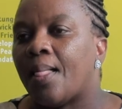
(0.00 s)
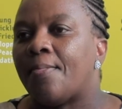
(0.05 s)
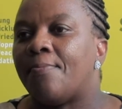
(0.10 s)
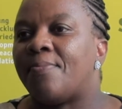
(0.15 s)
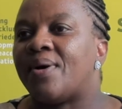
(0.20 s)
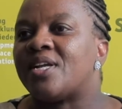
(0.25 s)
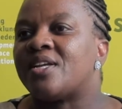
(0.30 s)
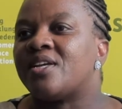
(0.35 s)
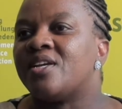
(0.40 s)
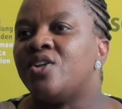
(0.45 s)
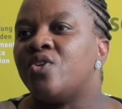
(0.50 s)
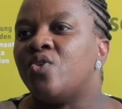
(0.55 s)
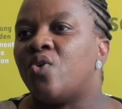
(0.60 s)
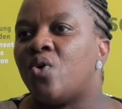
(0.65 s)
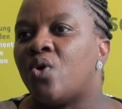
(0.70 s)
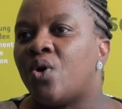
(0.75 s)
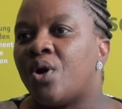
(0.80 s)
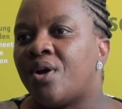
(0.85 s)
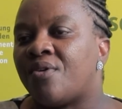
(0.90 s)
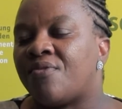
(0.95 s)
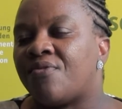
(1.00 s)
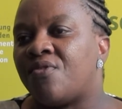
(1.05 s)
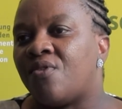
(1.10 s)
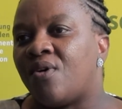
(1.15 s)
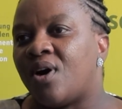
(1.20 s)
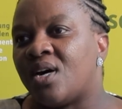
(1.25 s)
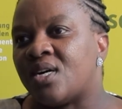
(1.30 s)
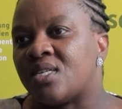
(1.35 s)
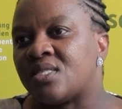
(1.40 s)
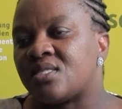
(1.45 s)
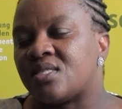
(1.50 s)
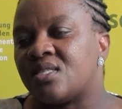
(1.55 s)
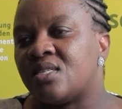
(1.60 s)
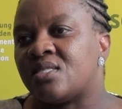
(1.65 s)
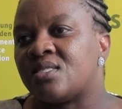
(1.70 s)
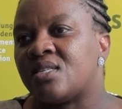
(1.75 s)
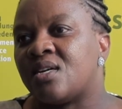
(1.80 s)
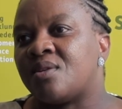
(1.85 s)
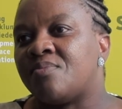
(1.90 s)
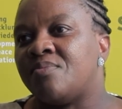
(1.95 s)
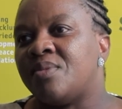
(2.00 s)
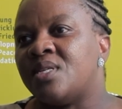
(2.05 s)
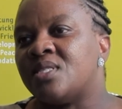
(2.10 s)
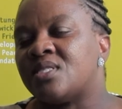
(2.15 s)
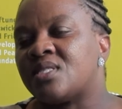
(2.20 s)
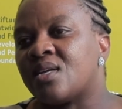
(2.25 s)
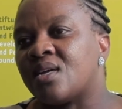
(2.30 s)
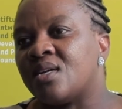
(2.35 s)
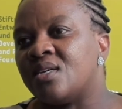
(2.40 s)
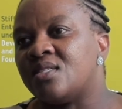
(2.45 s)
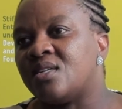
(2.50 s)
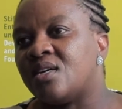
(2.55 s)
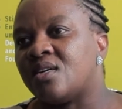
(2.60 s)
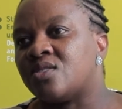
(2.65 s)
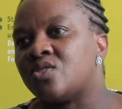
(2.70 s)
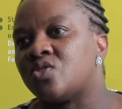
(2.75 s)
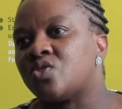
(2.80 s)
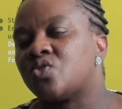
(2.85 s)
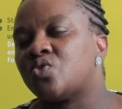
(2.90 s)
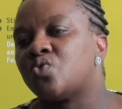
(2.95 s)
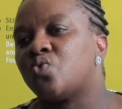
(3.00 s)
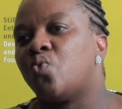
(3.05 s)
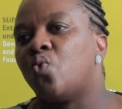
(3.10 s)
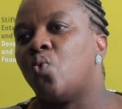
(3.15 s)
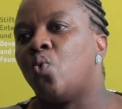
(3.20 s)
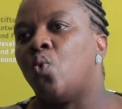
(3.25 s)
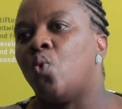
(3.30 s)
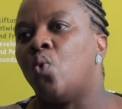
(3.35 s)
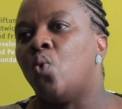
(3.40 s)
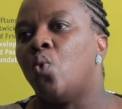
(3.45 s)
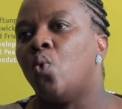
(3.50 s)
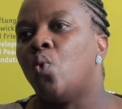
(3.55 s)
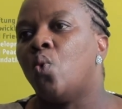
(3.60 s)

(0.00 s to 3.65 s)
But in order for us as administrators to